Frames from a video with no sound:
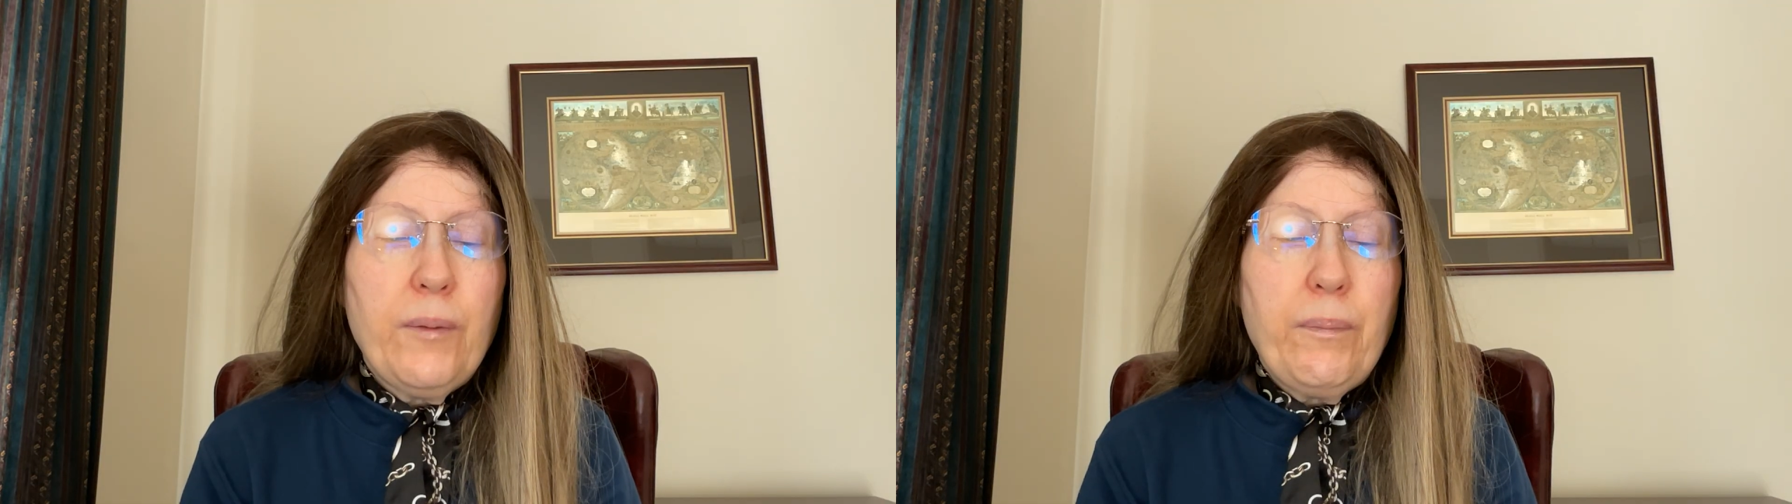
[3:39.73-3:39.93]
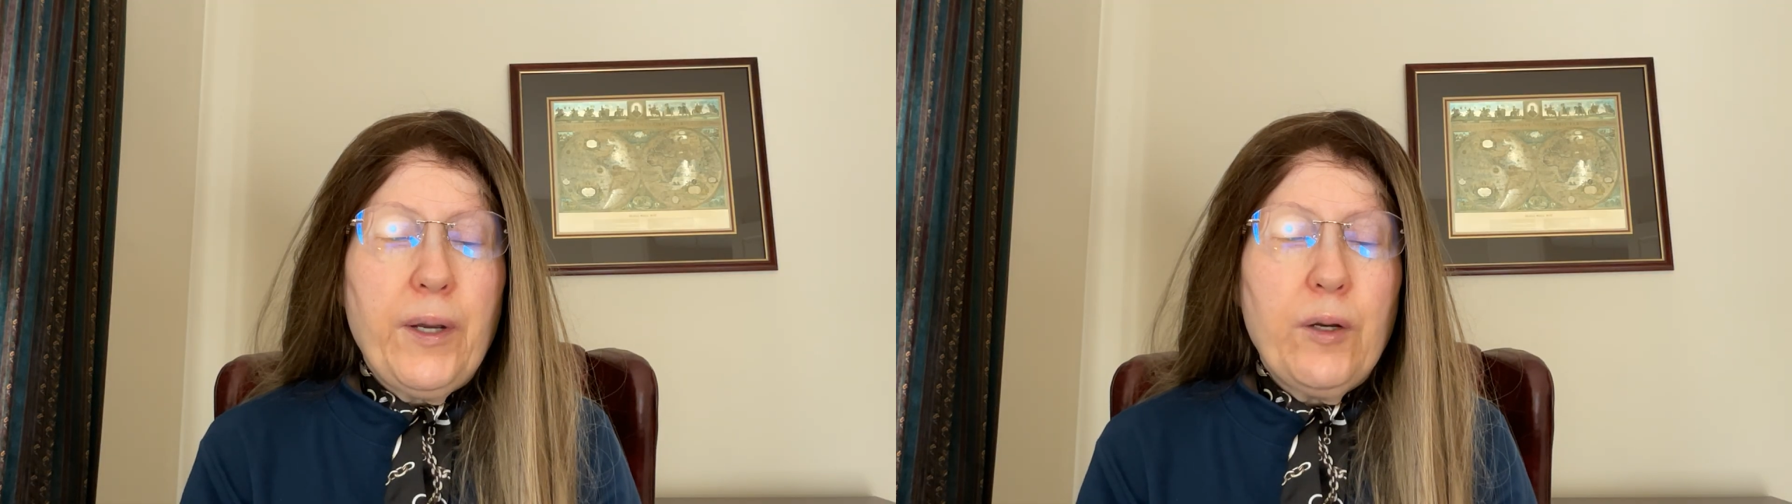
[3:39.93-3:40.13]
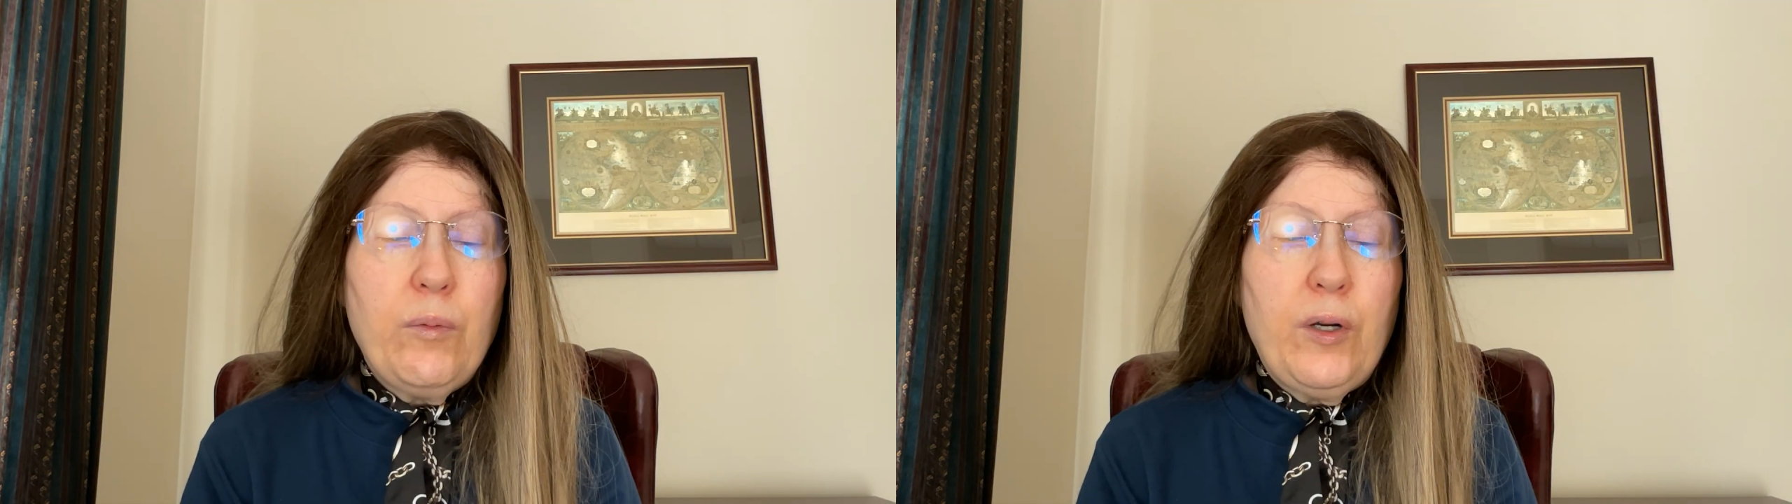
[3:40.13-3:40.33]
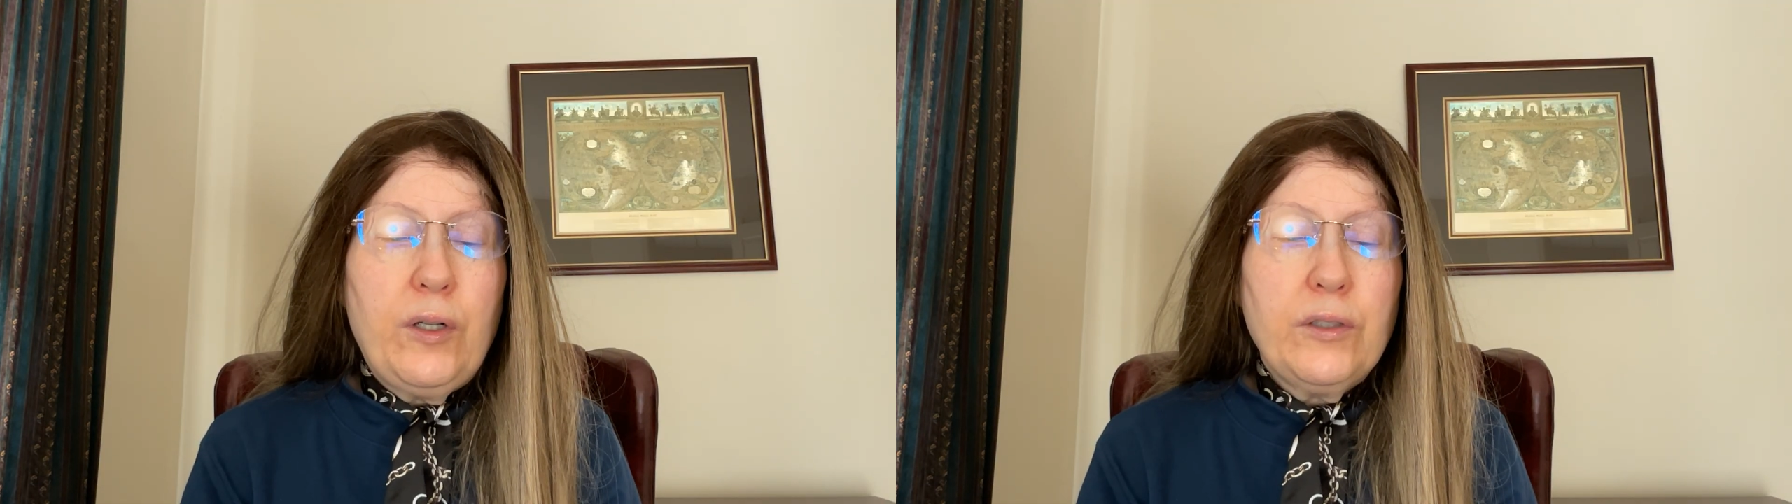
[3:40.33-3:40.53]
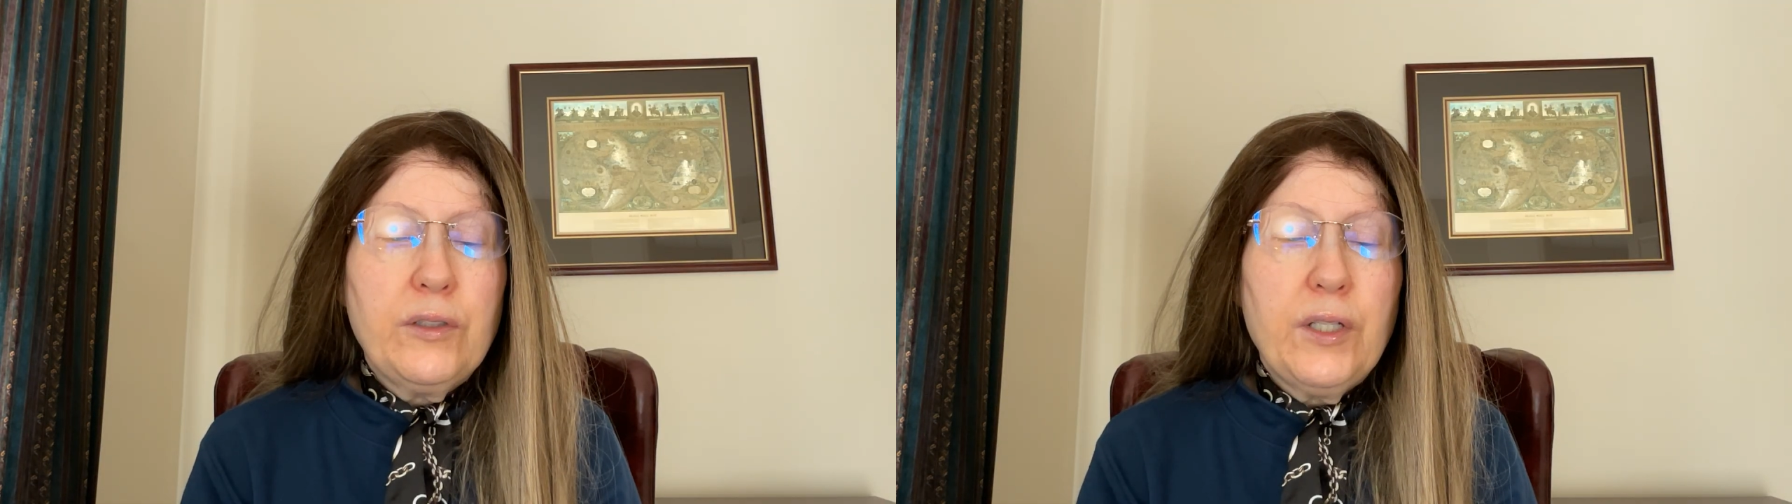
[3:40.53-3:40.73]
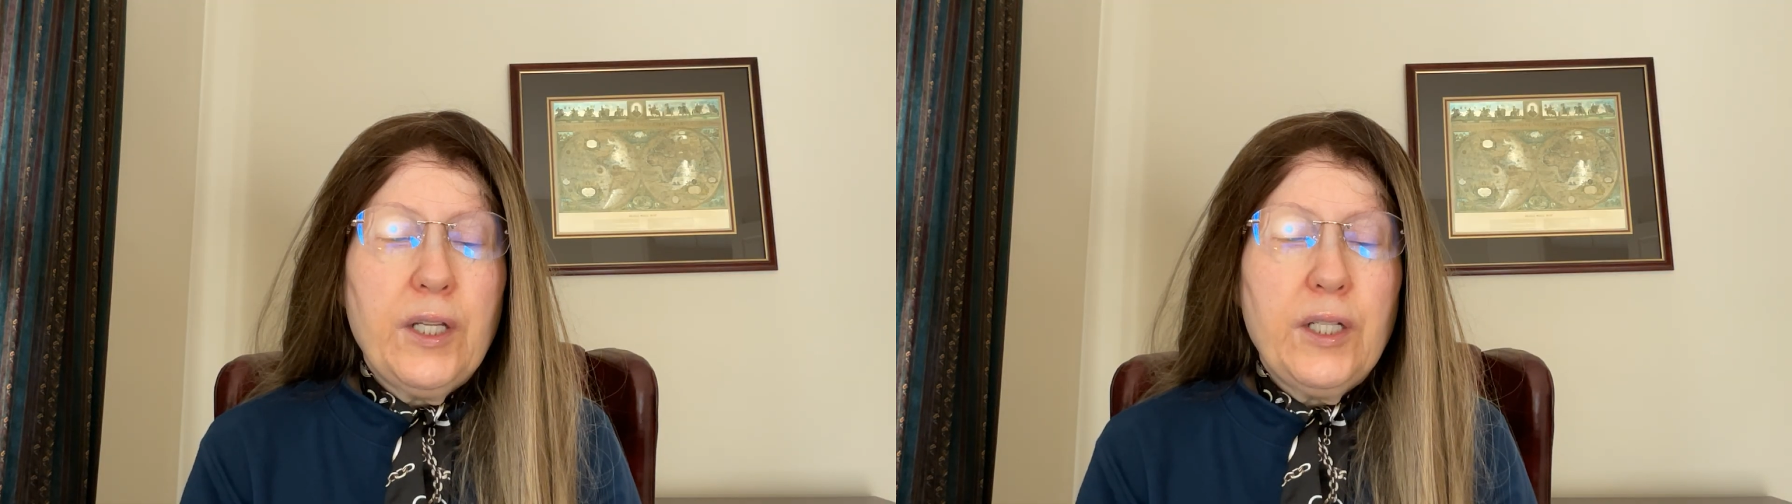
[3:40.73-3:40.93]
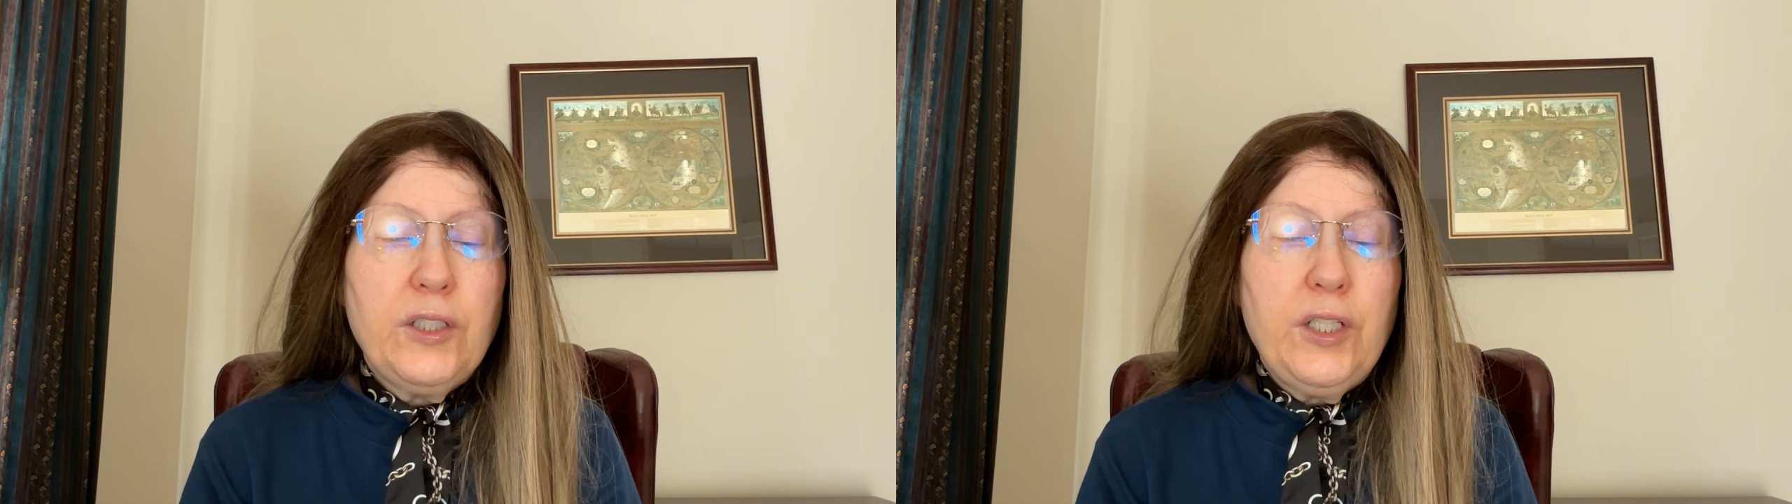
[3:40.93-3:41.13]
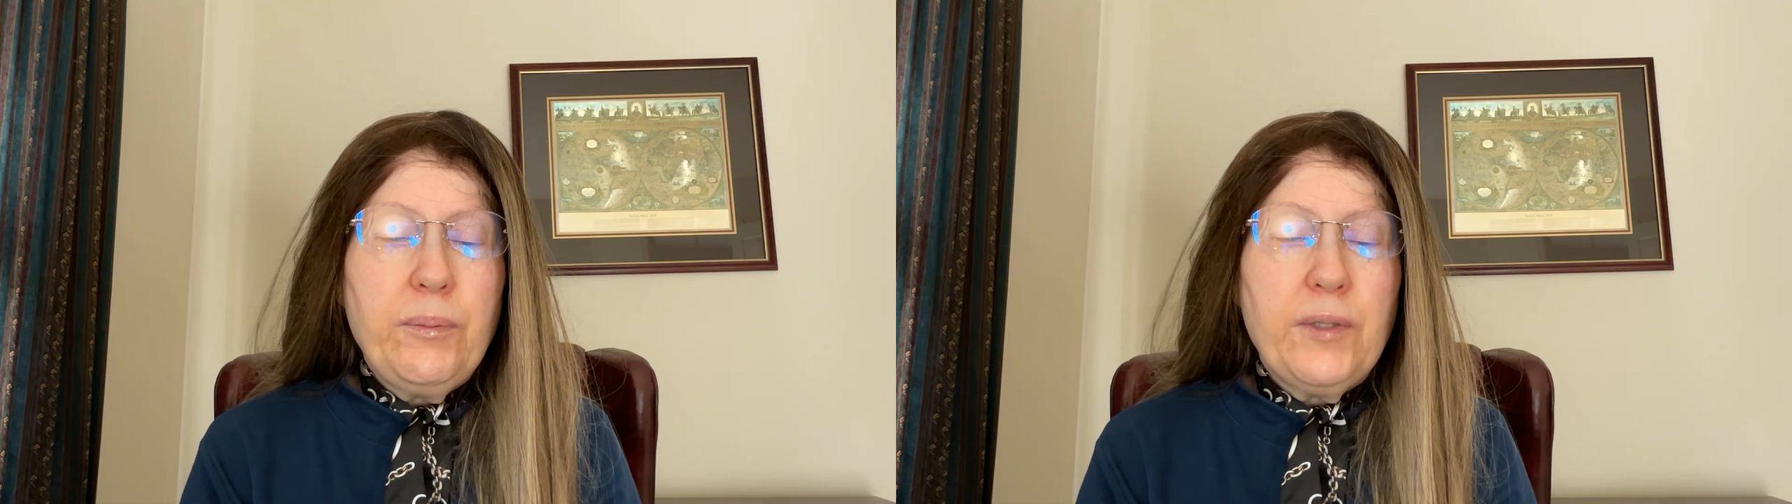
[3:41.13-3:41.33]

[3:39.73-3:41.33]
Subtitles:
bare walls, cheap